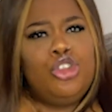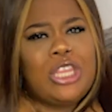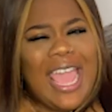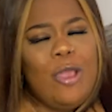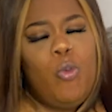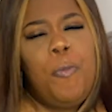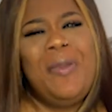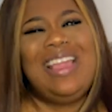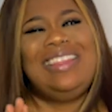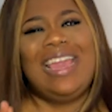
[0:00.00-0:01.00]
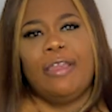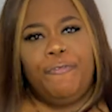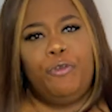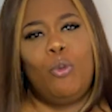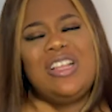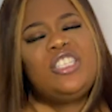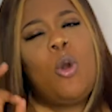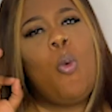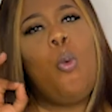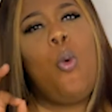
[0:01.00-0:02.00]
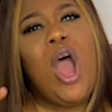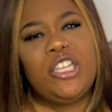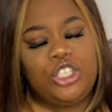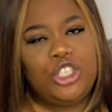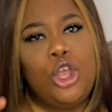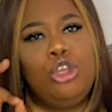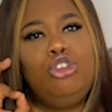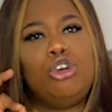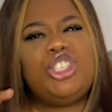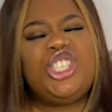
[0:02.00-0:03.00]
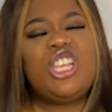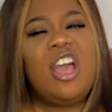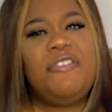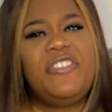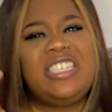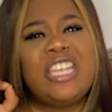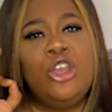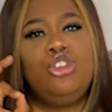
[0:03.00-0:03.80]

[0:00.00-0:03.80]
They will pay the influencer once your service